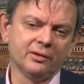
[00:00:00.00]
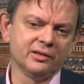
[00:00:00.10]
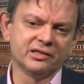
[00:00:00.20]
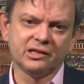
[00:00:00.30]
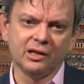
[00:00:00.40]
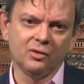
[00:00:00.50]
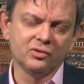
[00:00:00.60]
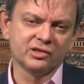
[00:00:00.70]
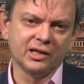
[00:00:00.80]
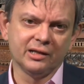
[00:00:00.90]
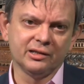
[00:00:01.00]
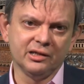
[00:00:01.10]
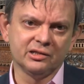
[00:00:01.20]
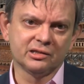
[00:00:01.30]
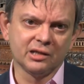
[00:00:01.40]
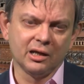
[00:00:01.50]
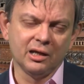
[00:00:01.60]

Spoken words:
the skills that these